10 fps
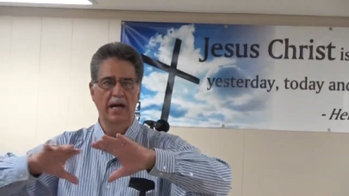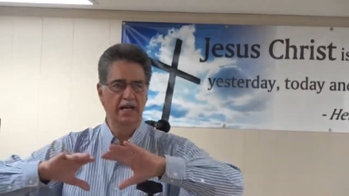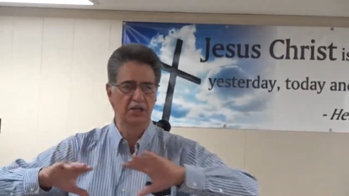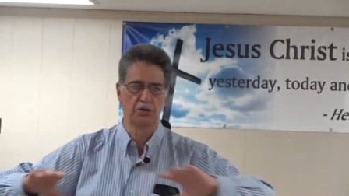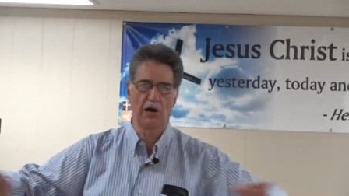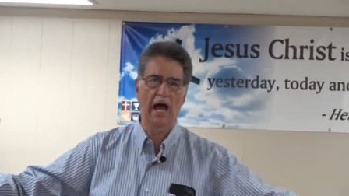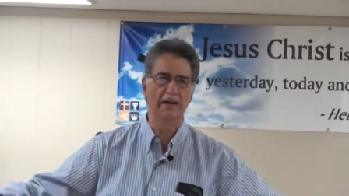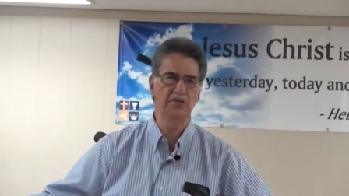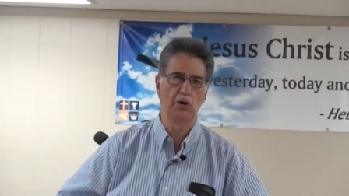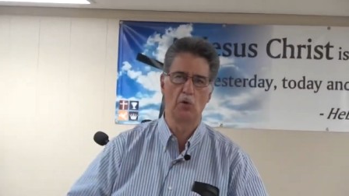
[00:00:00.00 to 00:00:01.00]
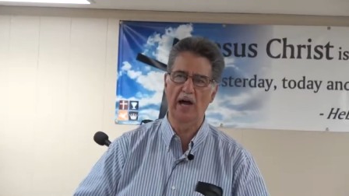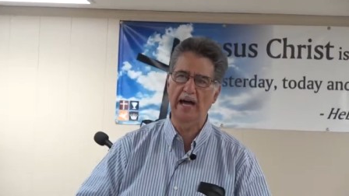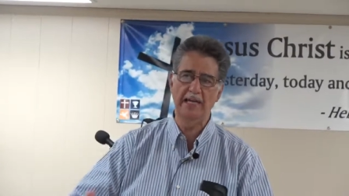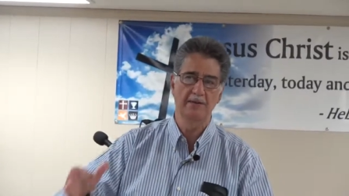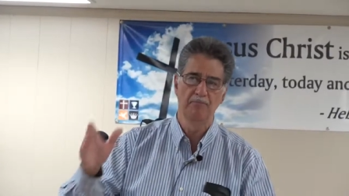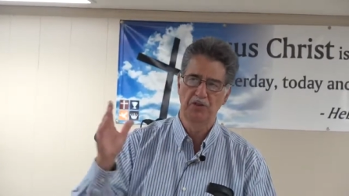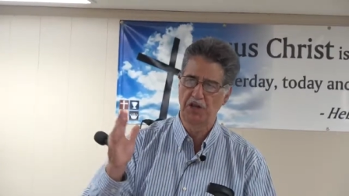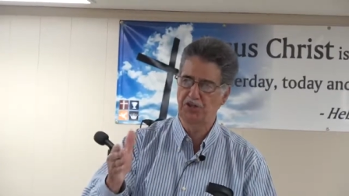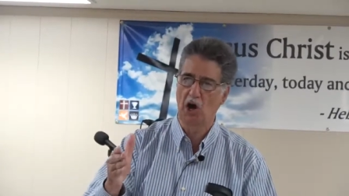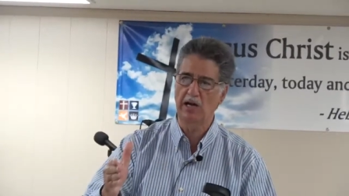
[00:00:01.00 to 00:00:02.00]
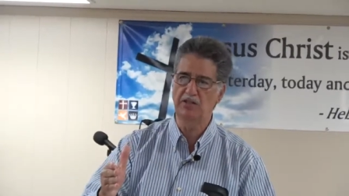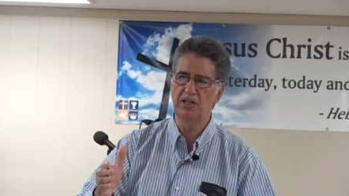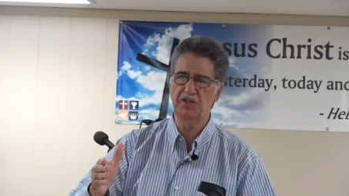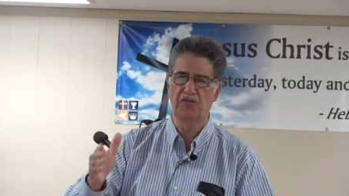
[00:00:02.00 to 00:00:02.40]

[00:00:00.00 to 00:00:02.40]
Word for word: and He drives away the darkness